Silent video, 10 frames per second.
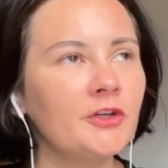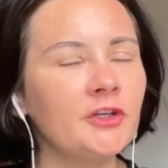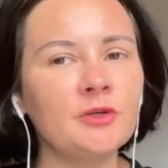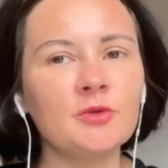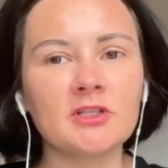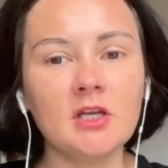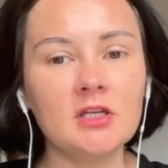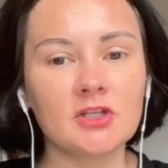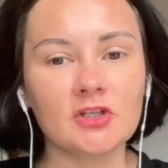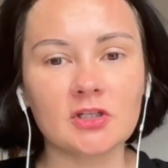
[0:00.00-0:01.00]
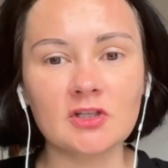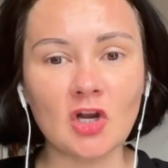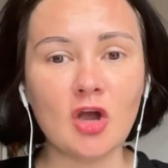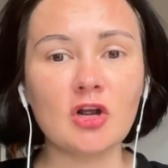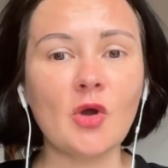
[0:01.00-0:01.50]
a nuisance. There's a
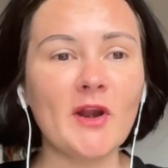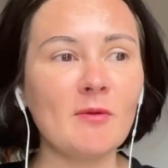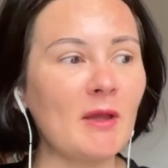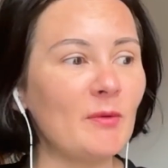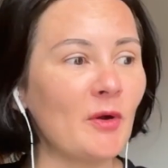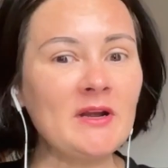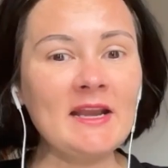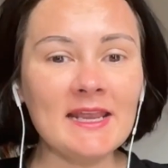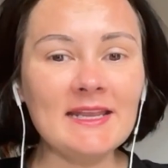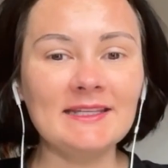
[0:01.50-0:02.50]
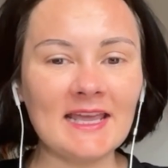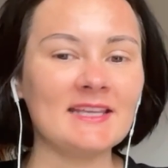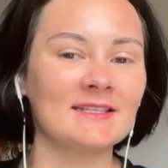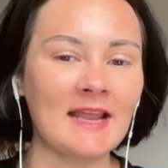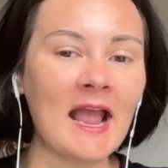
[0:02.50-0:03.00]
lot going on, mate. We don't need
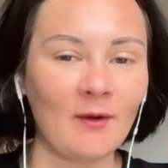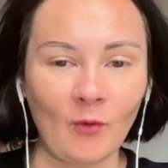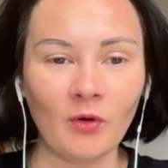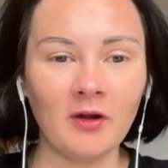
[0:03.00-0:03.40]
this now.